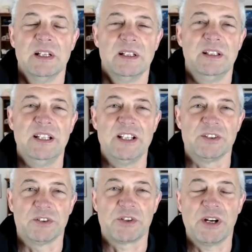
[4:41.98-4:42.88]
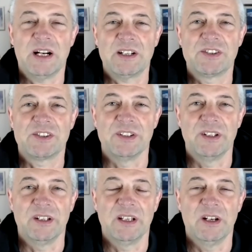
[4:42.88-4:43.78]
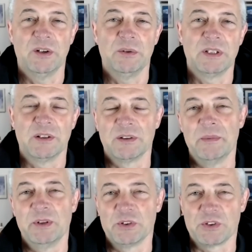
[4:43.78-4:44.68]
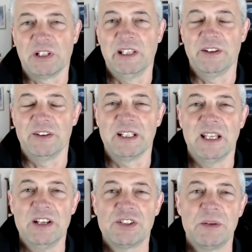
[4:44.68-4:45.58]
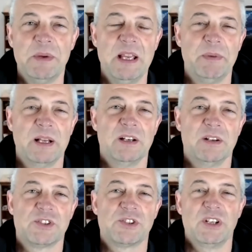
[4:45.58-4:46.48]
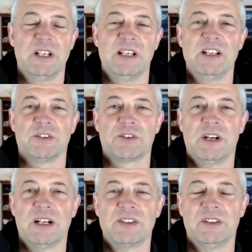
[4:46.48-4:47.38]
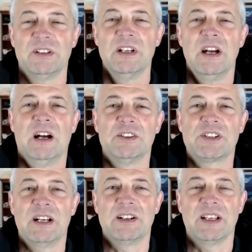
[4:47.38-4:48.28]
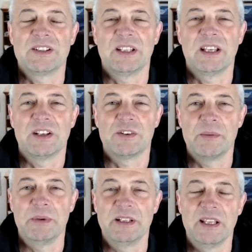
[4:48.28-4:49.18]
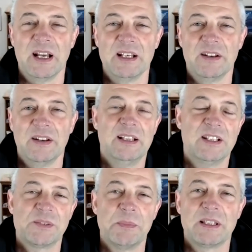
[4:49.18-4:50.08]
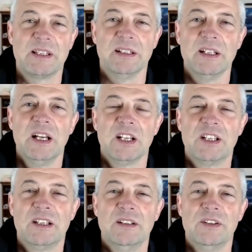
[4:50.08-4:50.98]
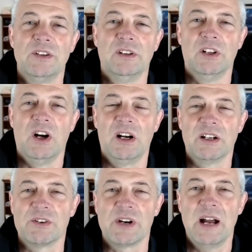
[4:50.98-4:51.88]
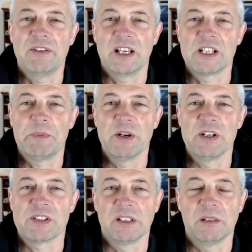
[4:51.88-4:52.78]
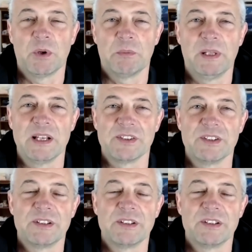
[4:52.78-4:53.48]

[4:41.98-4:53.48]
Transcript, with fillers: diesel trucks and you know they're i mean those are cleaner than they used to be but you know city diesel trucks all all those kind of things i think contributed to the idea hey let's make the long driving experience a little more pleasant